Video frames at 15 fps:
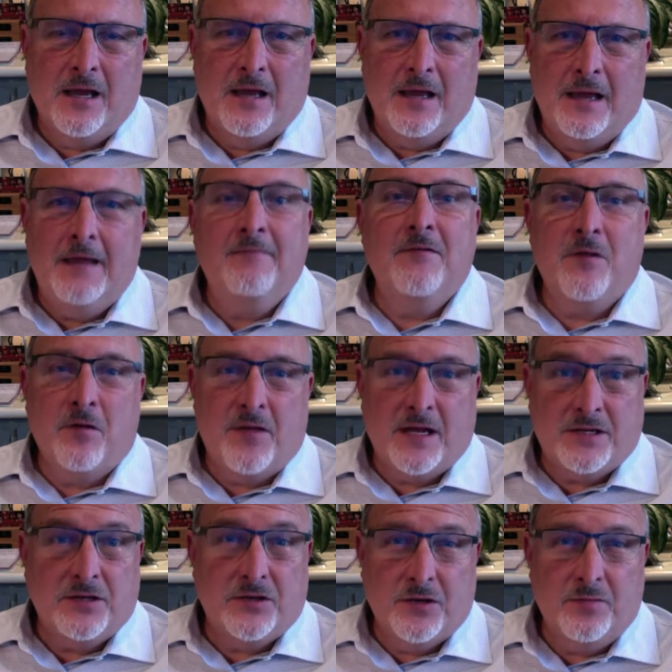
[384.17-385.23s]
even though
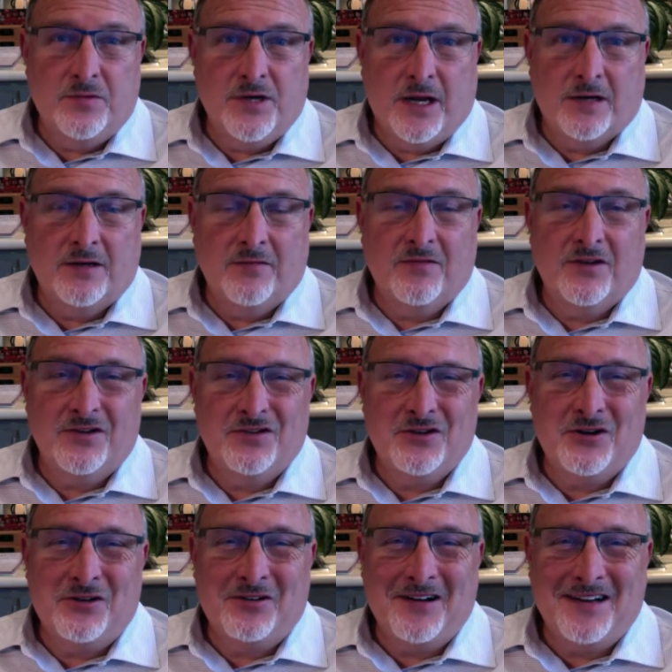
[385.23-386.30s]
that's a subjective
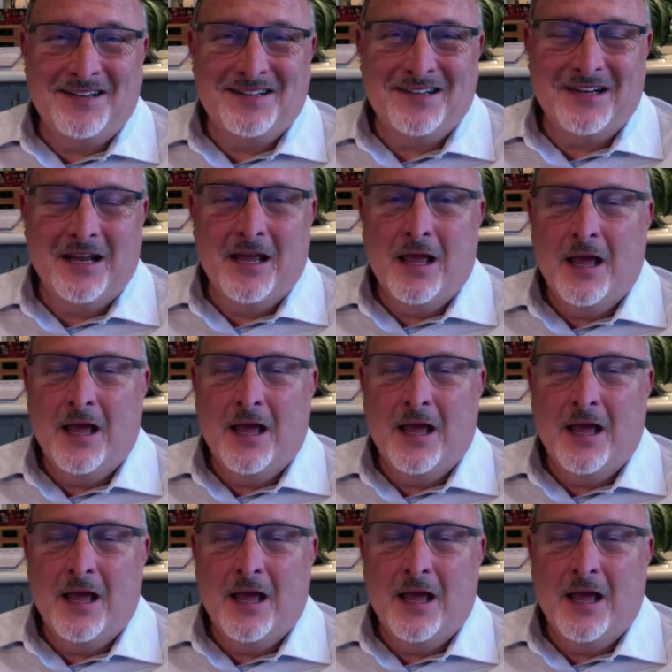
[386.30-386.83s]
consideration,